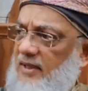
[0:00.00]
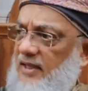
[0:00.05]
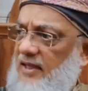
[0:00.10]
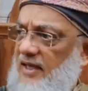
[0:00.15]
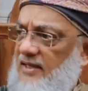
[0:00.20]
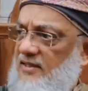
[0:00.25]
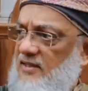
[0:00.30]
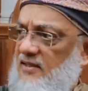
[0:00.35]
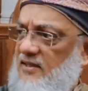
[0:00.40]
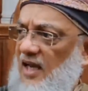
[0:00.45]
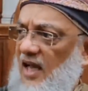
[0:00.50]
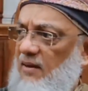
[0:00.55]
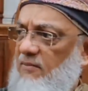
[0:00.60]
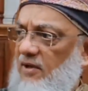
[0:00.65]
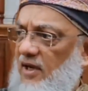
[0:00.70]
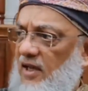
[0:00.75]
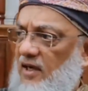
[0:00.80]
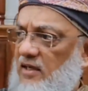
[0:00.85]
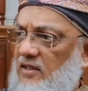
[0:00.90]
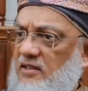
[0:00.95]
He has the
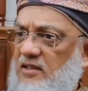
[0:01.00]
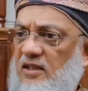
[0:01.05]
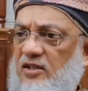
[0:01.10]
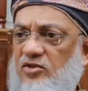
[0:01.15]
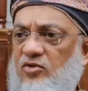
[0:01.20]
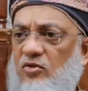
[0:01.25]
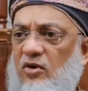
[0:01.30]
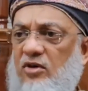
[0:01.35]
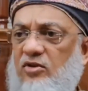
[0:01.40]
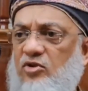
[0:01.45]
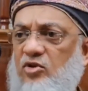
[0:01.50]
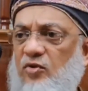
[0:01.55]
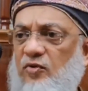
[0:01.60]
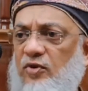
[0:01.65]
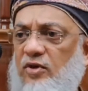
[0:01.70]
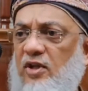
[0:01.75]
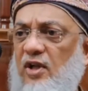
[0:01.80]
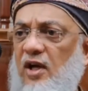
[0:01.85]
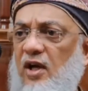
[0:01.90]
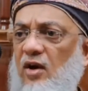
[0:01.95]
time and energy and so on and so
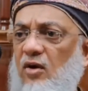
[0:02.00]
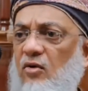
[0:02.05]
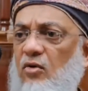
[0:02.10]
forth.